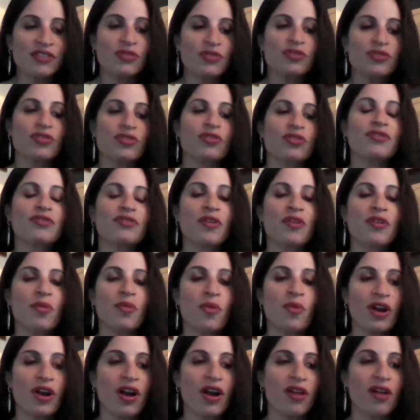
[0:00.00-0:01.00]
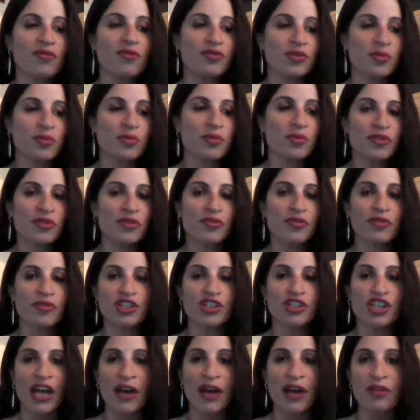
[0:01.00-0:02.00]
you start to feel more comfortable, you
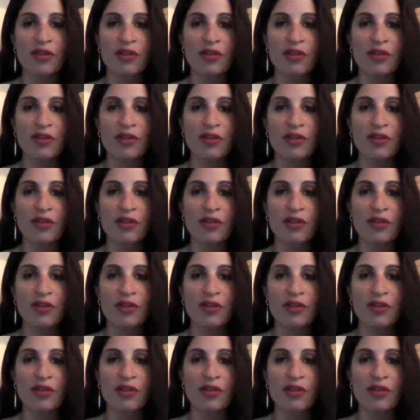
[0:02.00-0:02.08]
reach out,